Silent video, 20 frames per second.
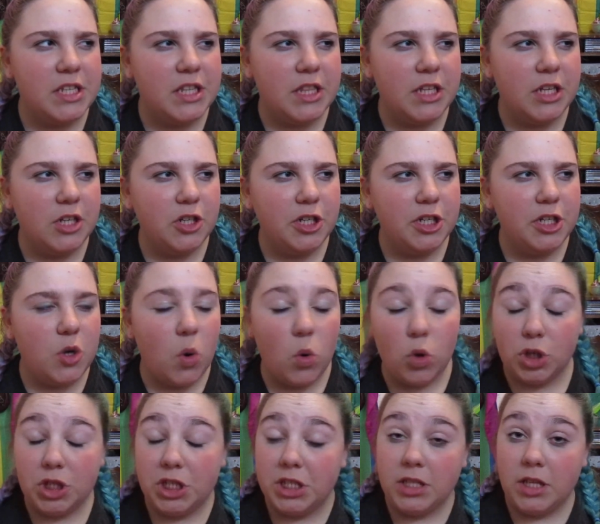theory
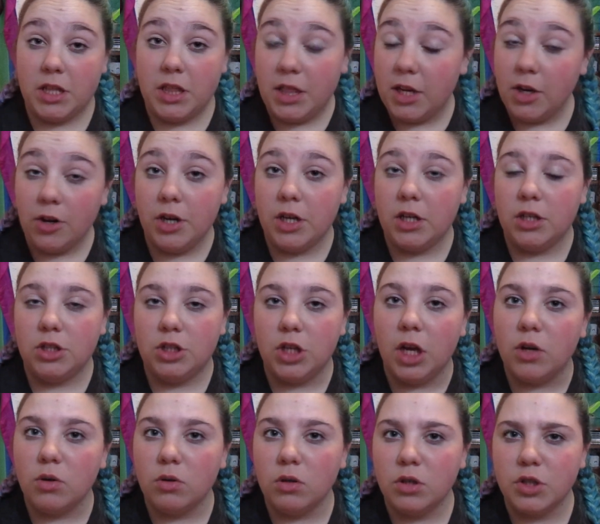or just a theory in
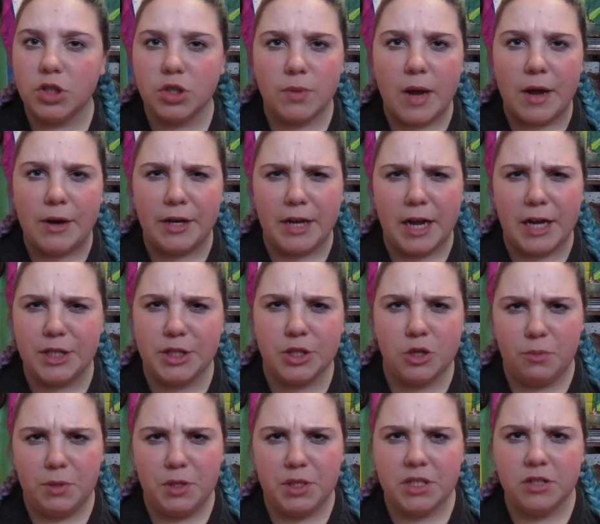general surrounding High
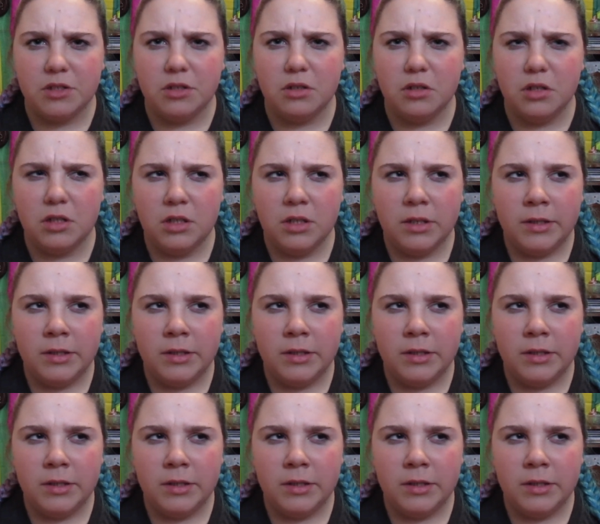School Musical.